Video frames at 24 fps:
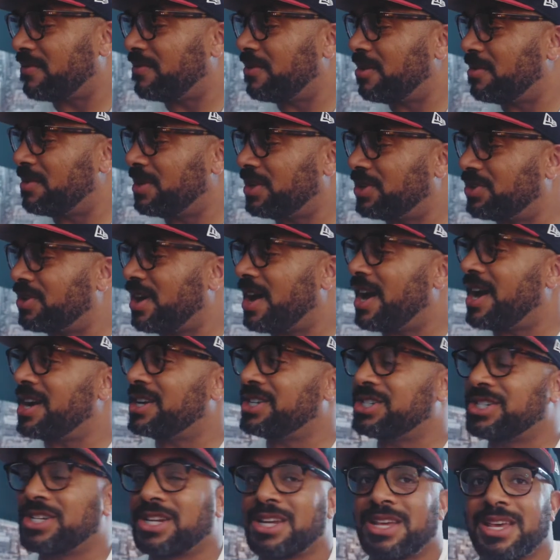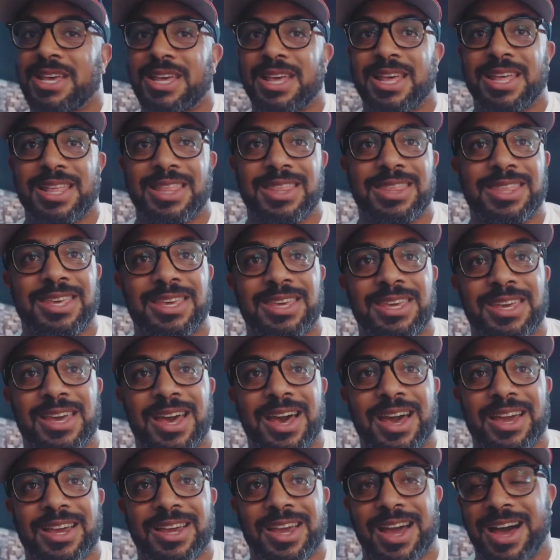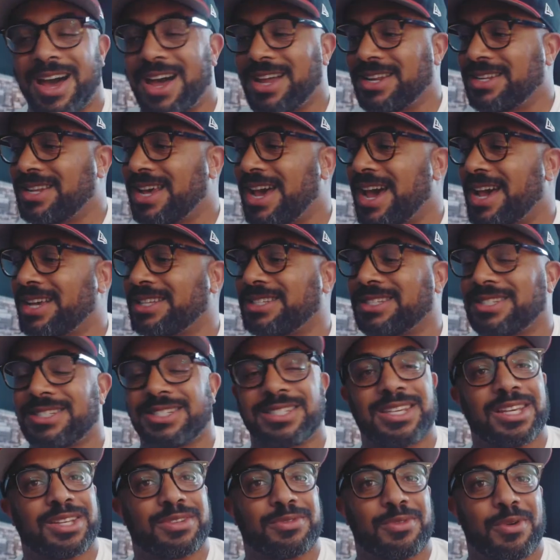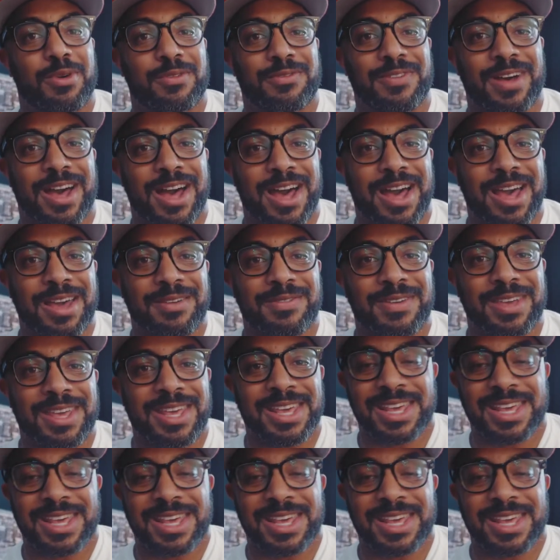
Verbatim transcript: film in the trash. The uh, Contax 645.